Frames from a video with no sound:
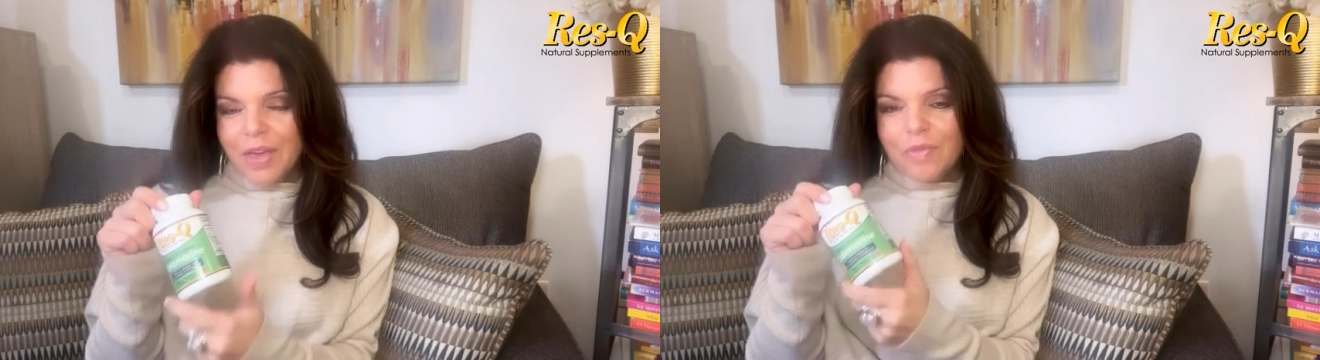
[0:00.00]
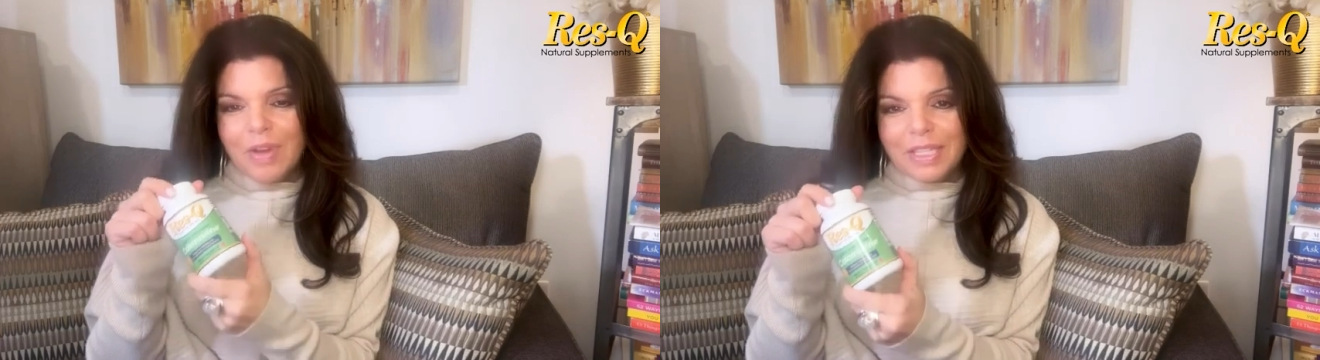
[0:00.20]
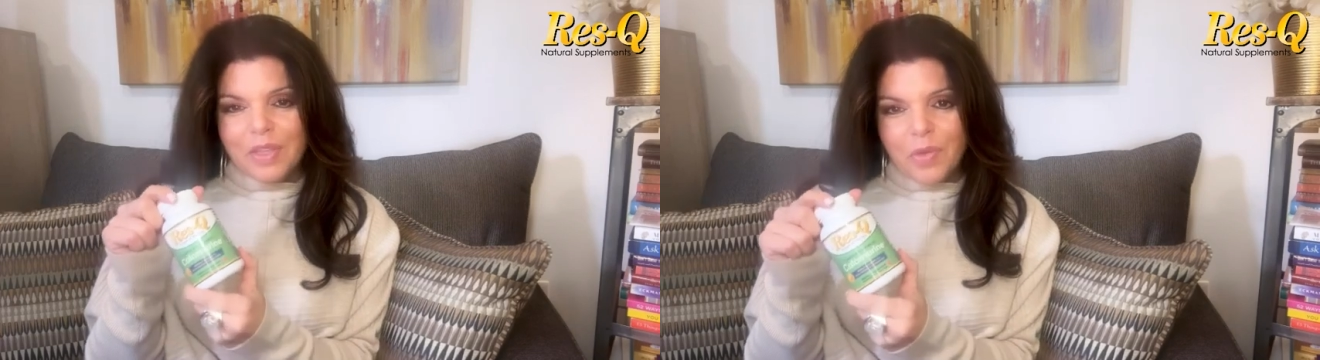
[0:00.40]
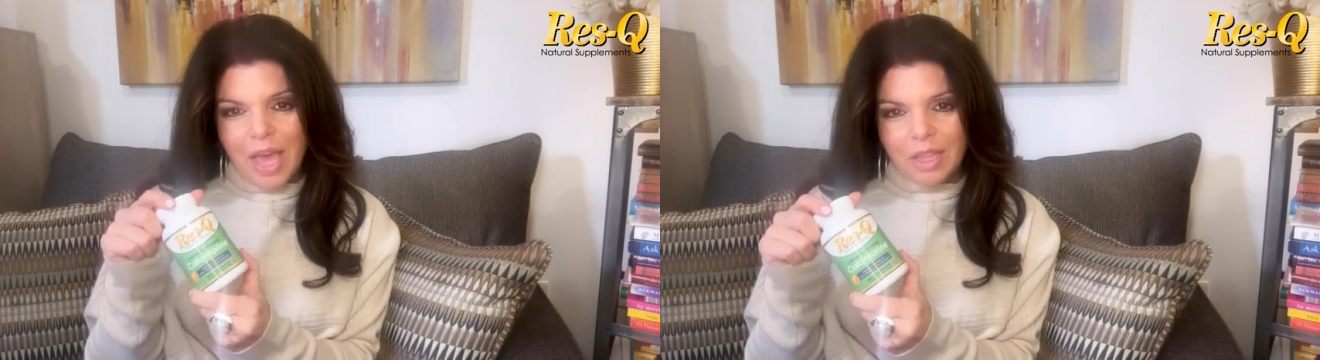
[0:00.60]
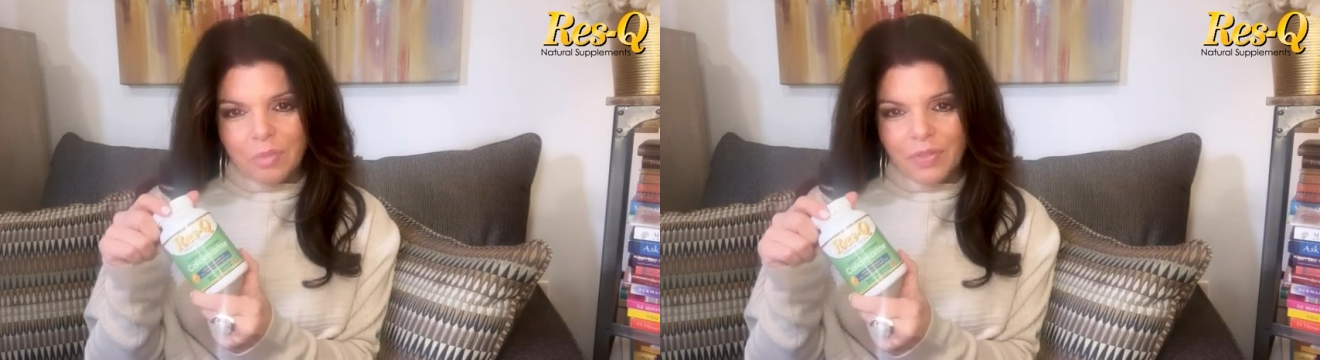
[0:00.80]
Res-Q
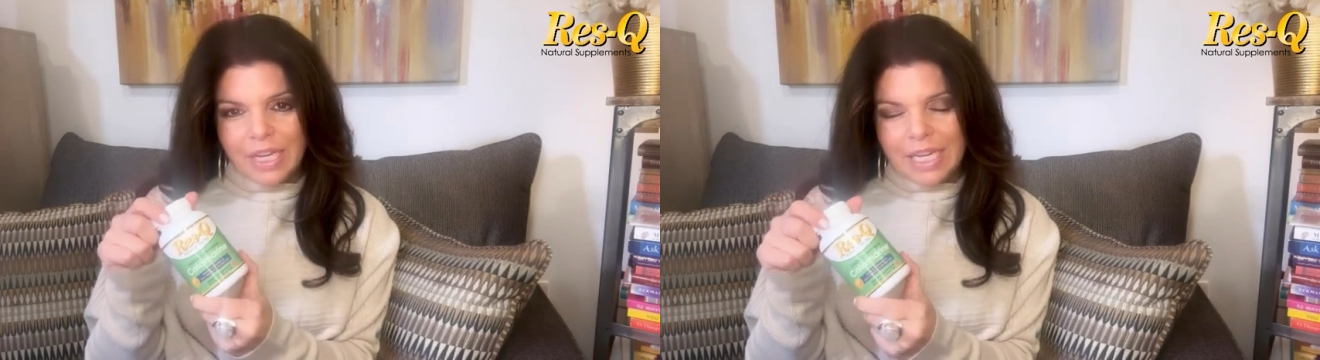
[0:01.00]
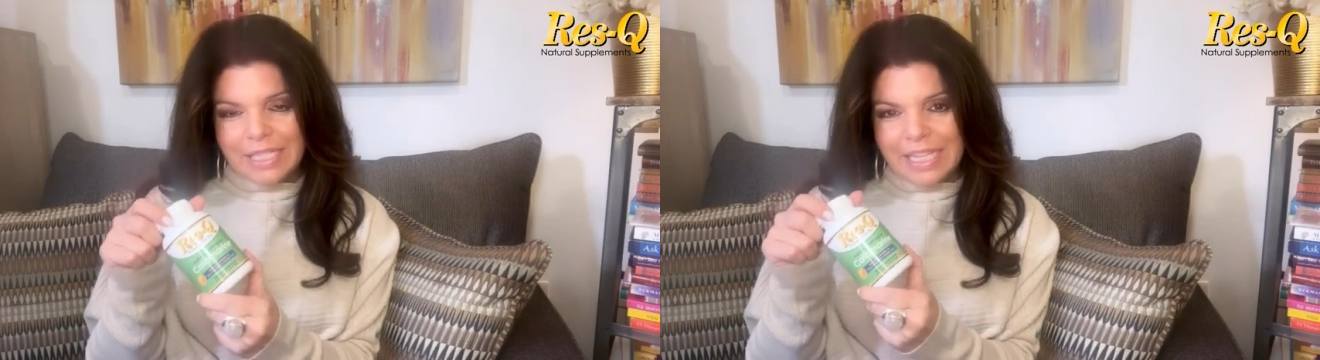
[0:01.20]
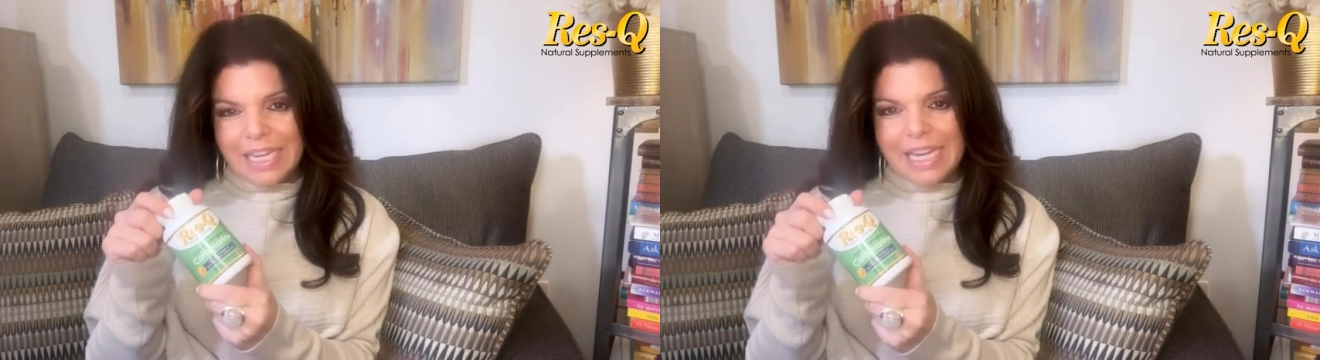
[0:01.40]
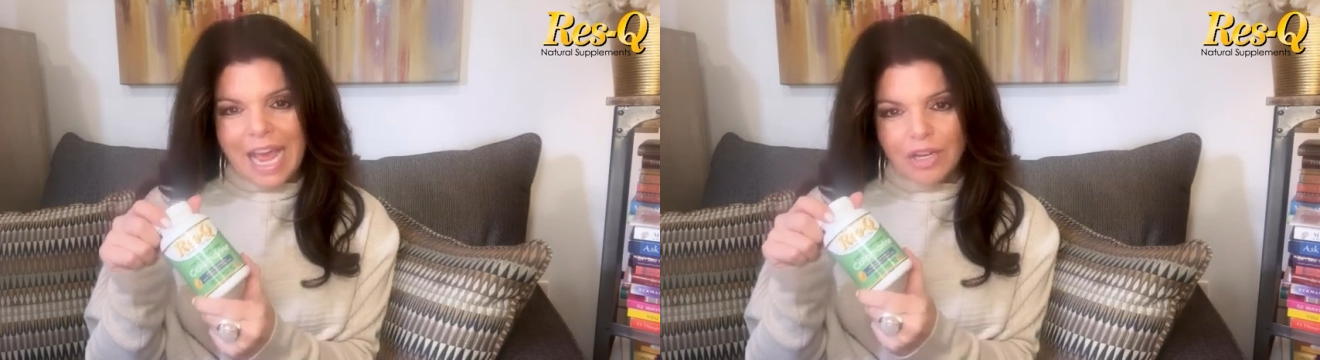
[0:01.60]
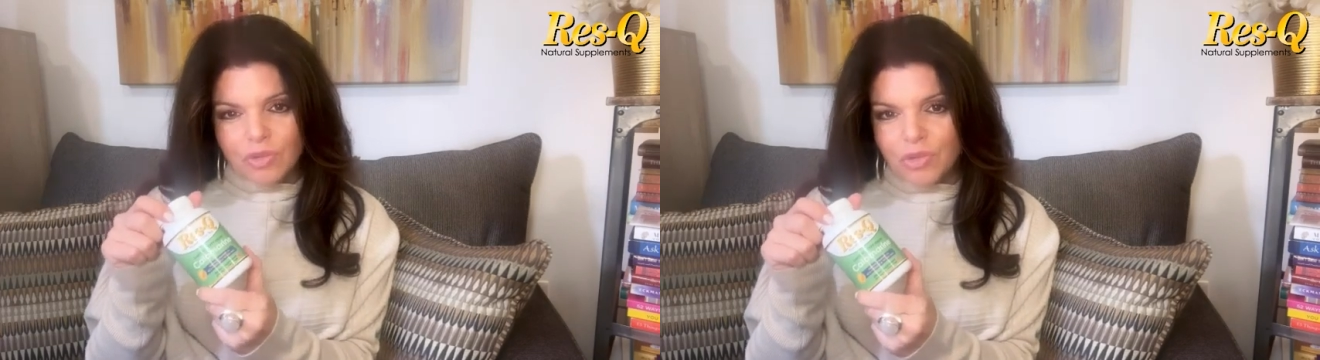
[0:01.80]
Calamarine is the
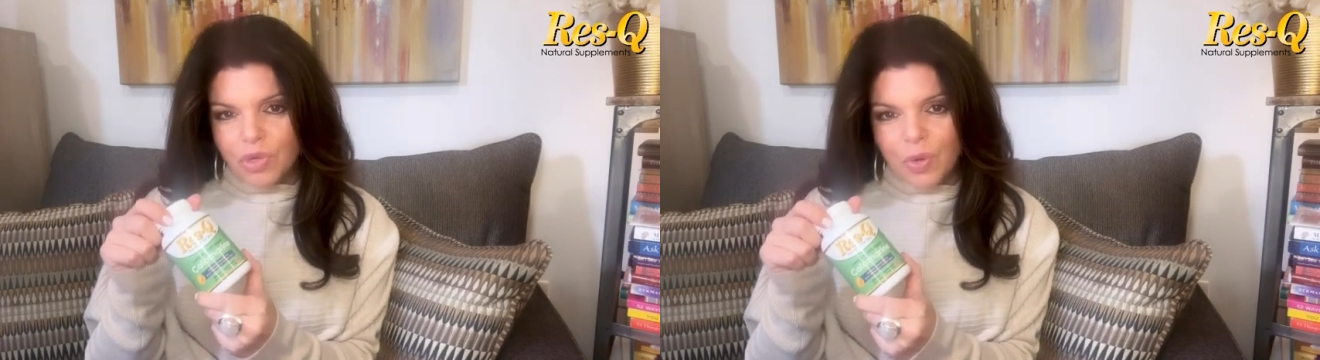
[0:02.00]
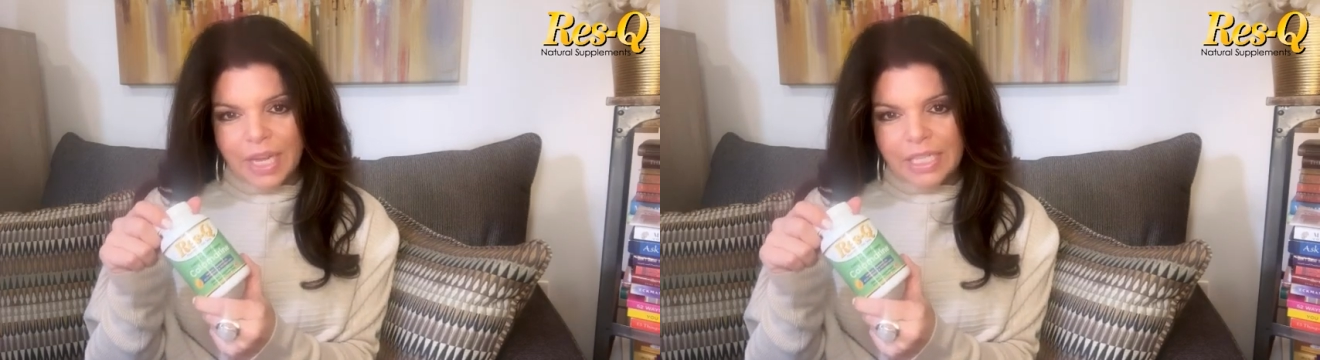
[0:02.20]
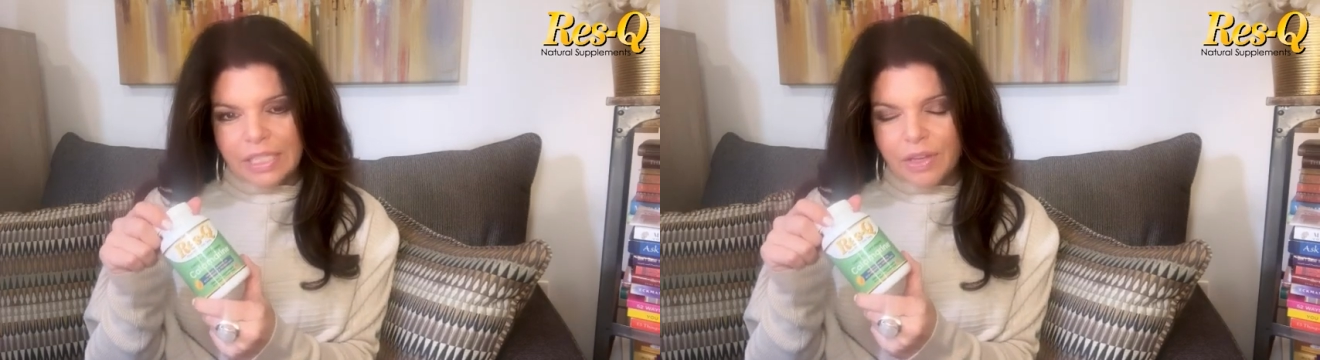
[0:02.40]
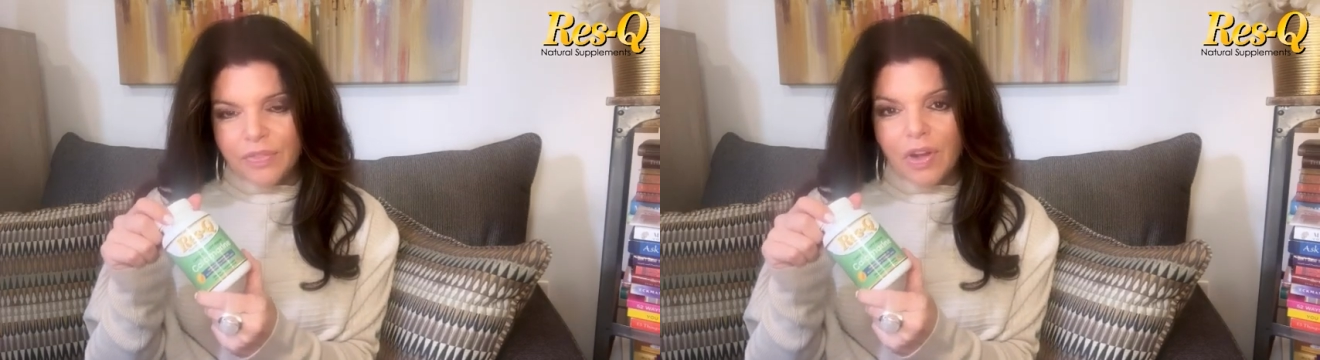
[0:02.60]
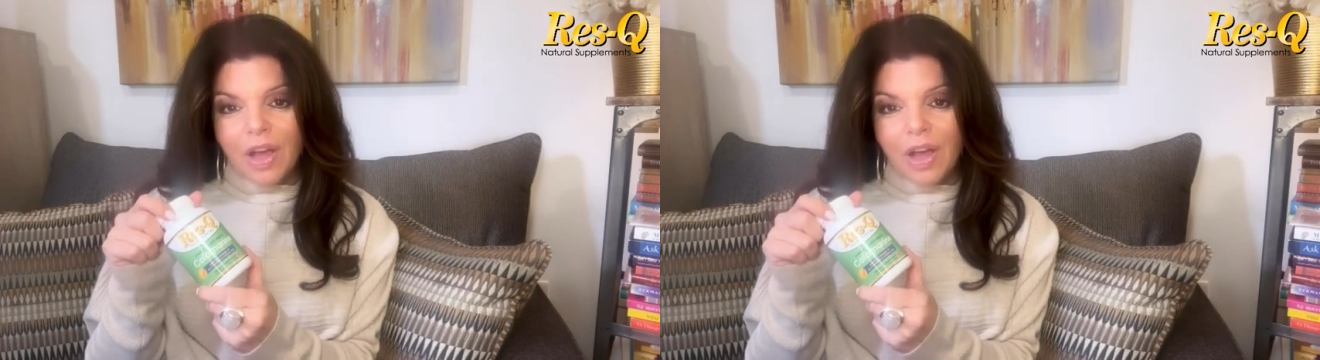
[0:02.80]
natural choice for